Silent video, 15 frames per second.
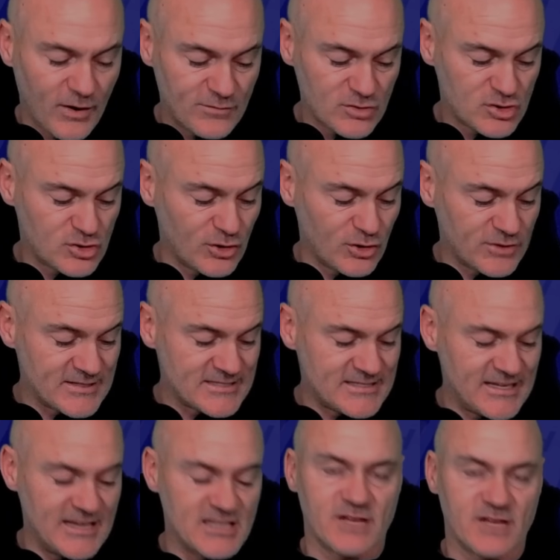shirt
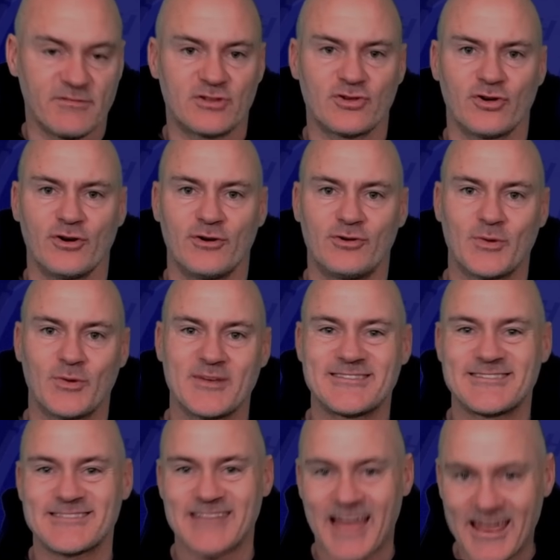sees a return to a
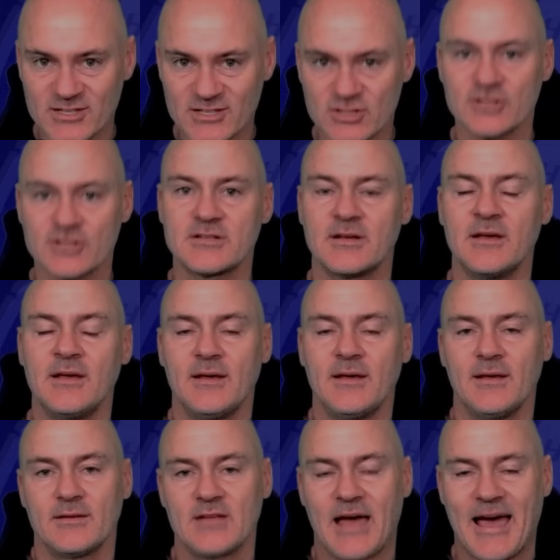standard
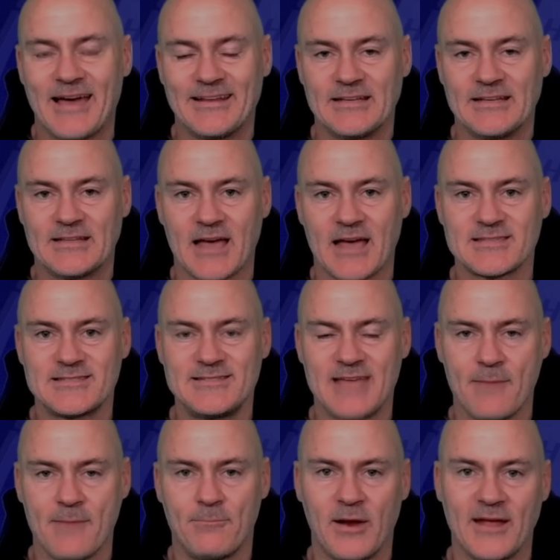Adidas
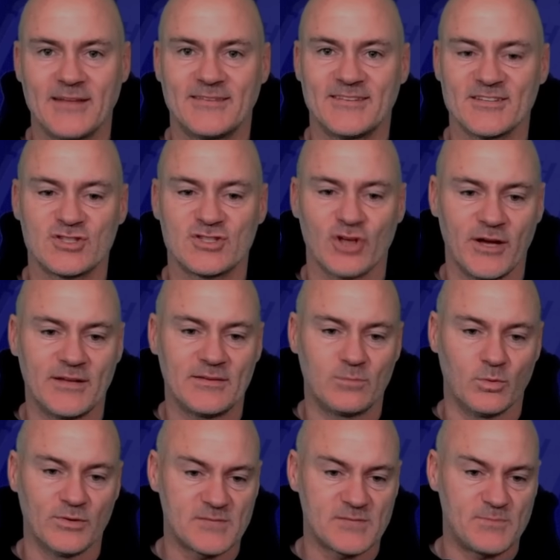template design,
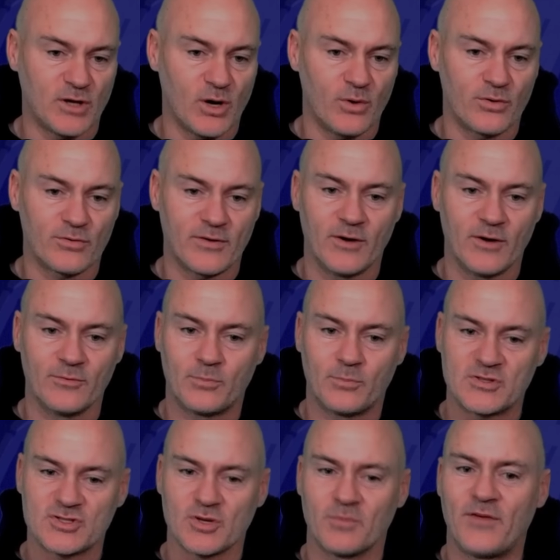one that's been going around with
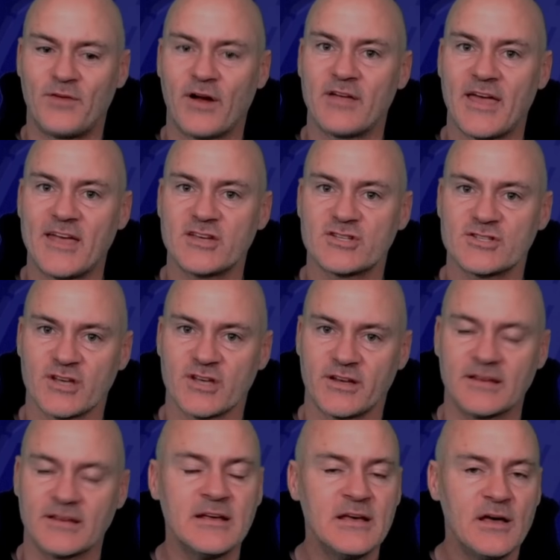some variations on
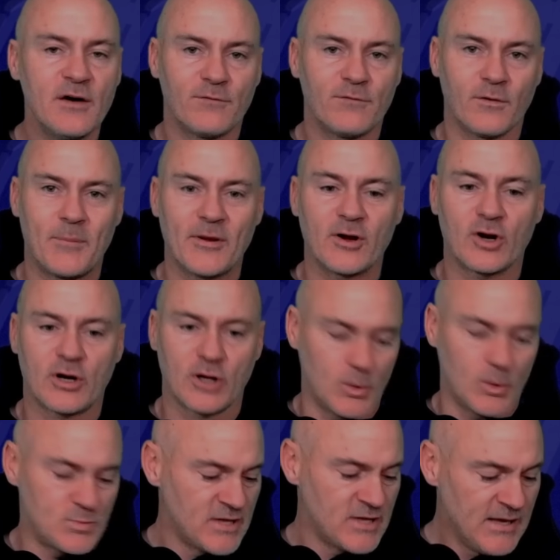it for bigger
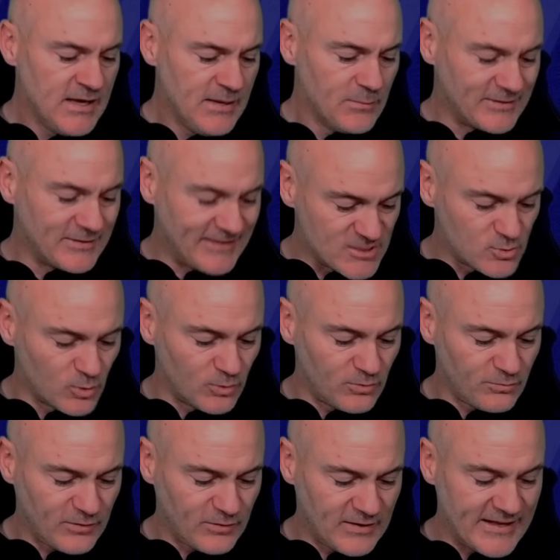clubs, but this one
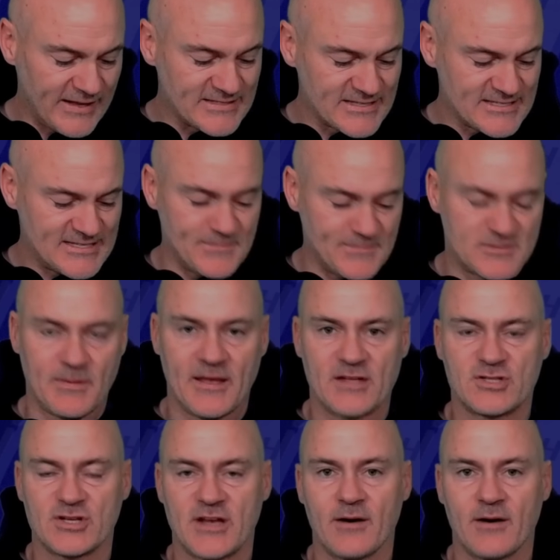for Leeds seems to be a
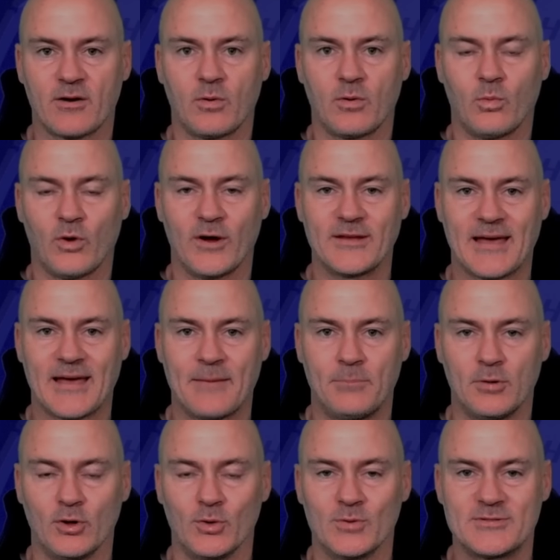generic white and
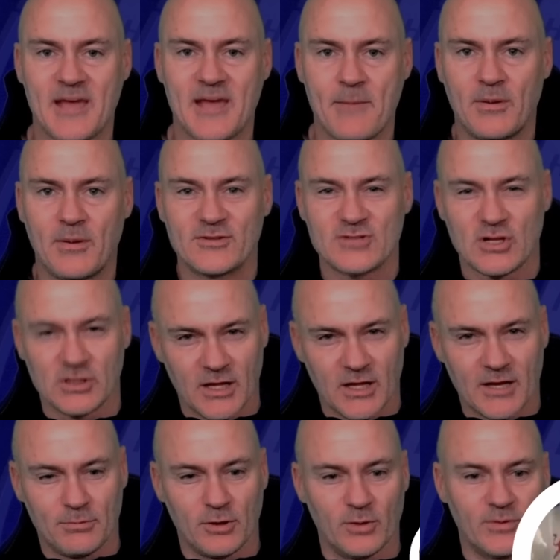blue template. There's a lot
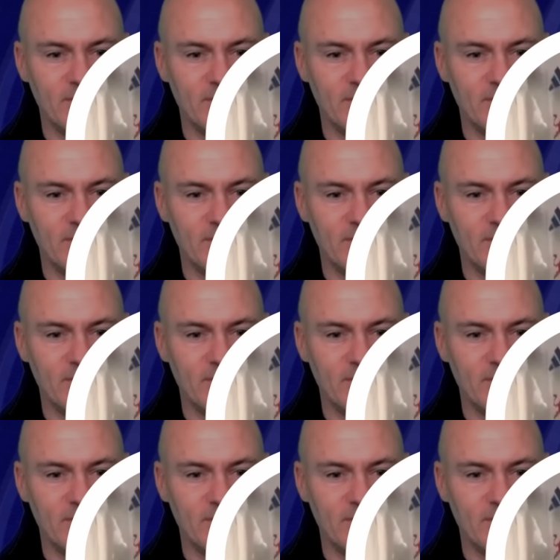of blue on this